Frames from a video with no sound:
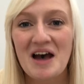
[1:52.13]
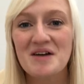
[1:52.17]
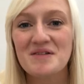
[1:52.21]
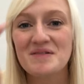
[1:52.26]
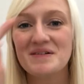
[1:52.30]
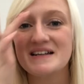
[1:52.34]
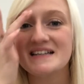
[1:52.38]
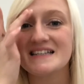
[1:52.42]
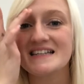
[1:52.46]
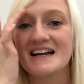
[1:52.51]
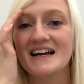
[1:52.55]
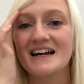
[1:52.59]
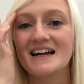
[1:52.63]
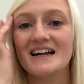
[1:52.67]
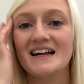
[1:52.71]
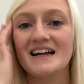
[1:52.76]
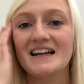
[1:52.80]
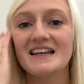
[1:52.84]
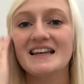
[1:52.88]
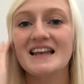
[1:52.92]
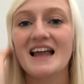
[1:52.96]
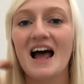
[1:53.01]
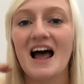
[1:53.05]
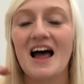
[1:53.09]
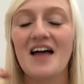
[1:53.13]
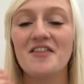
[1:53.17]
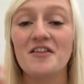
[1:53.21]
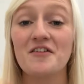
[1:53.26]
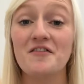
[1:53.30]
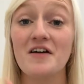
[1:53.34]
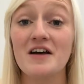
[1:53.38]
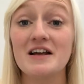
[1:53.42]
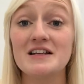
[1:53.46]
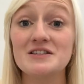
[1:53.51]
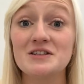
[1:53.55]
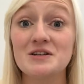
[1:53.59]
The
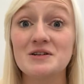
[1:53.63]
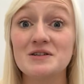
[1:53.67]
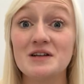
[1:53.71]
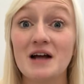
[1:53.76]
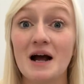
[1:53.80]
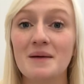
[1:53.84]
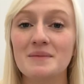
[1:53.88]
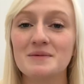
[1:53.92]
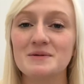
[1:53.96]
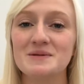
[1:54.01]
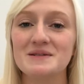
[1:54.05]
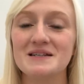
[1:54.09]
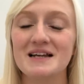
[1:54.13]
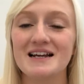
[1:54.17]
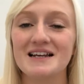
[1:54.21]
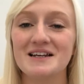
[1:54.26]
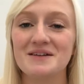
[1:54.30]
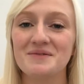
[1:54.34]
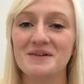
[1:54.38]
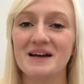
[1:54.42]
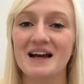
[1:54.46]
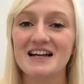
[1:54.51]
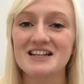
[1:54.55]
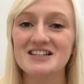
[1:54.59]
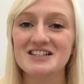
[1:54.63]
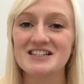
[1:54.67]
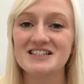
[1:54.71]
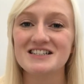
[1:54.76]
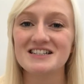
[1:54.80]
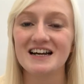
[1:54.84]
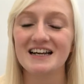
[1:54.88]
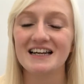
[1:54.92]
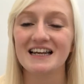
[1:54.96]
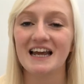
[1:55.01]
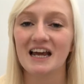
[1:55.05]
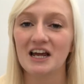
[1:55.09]
first 2 times we done it, we actually
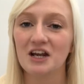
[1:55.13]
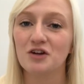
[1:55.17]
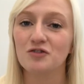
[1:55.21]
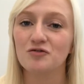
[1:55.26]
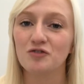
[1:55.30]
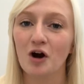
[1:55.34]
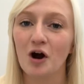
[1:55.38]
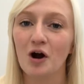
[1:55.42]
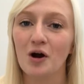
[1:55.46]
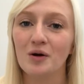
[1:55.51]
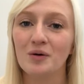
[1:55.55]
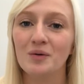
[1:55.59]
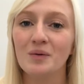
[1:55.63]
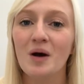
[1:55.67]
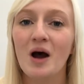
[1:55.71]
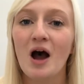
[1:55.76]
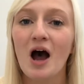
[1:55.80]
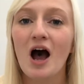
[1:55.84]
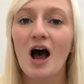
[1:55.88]
done it in a row.